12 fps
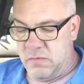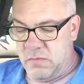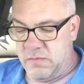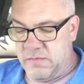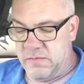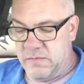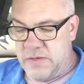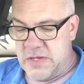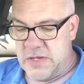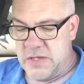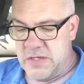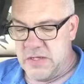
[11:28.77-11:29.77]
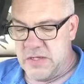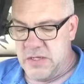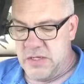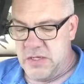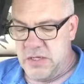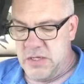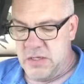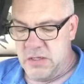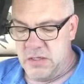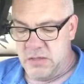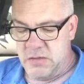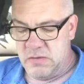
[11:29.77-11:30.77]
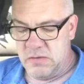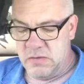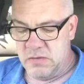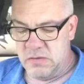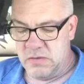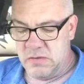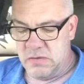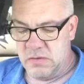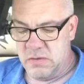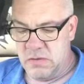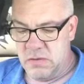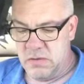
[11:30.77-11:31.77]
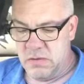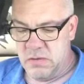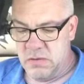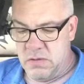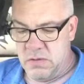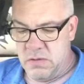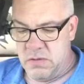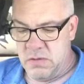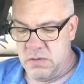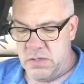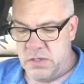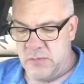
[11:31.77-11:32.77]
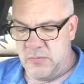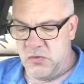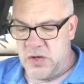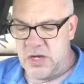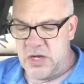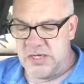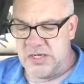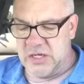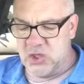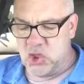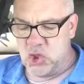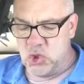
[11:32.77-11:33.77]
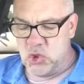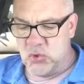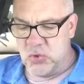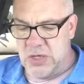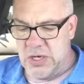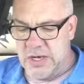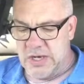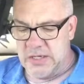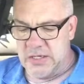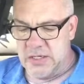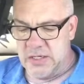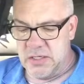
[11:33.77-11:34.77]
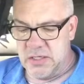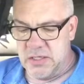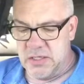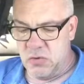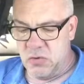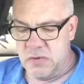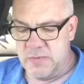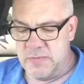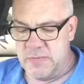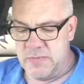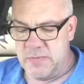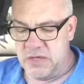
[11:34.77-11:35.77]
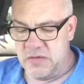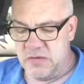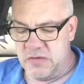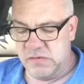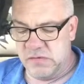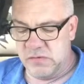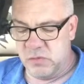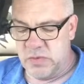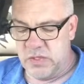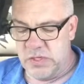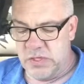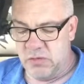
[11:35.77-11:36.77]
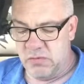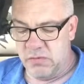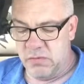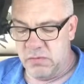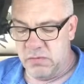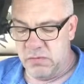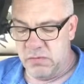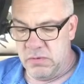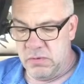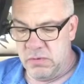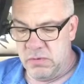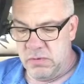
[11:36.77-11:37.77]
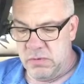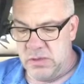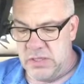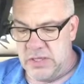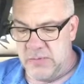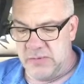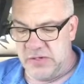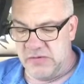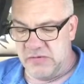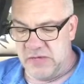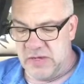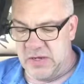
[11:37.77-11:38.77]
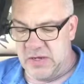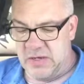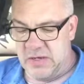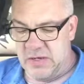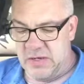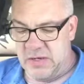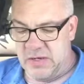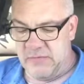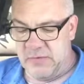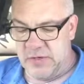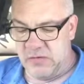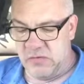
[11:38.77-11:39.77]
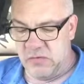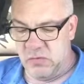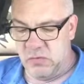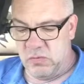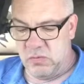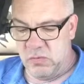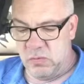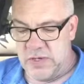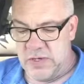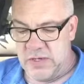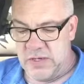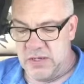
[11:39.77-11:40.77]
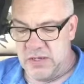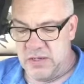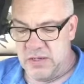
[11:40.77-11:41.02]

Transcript: we're gonna fly. Let's go to, I'm trying not to get too high, only because it's windy out. Now that being said, if it gets too windy,